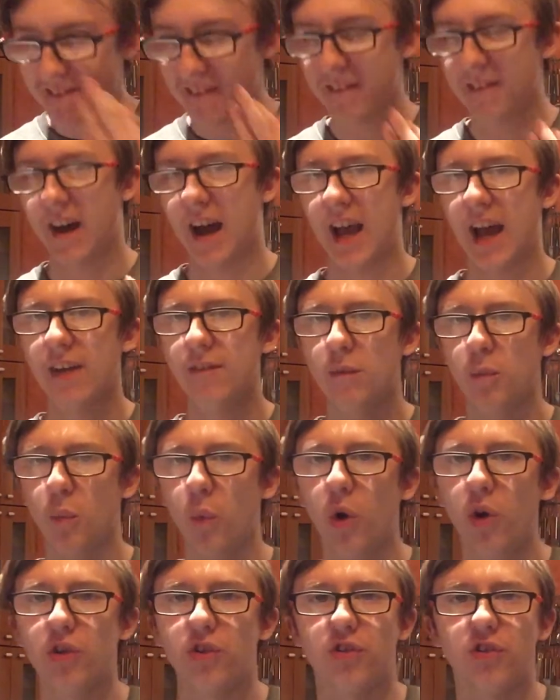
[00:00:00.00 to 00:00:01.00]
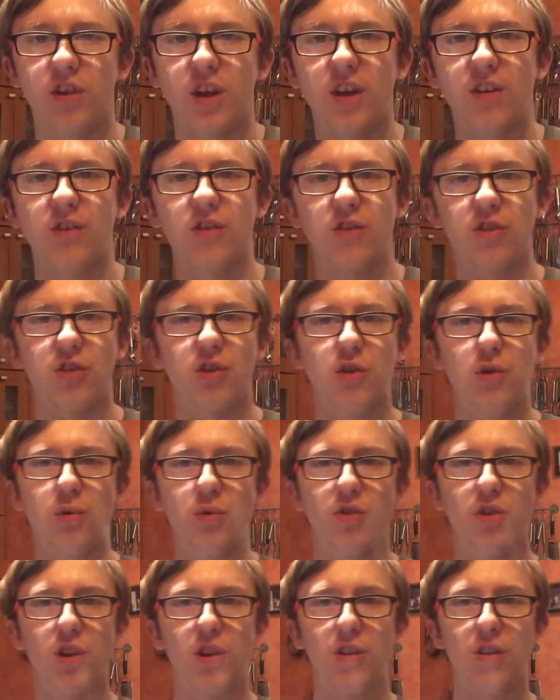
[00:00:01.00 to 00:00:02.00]
I haven't watched season 2
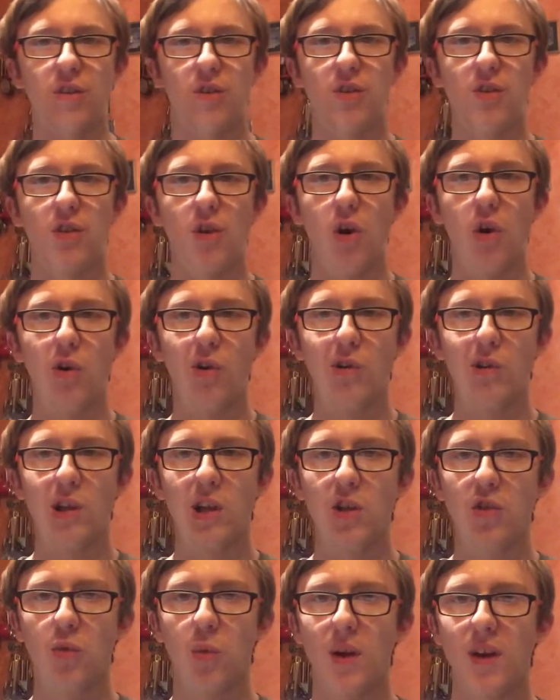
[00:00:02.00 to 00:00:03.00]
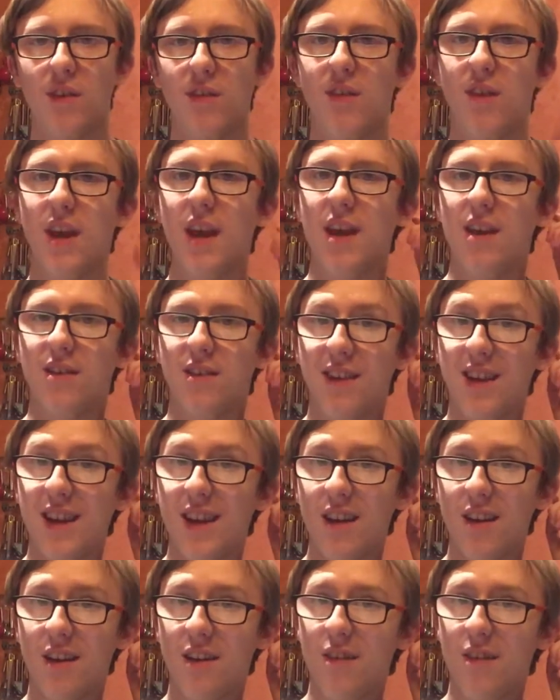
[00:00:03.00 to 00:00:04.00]
since early 2018.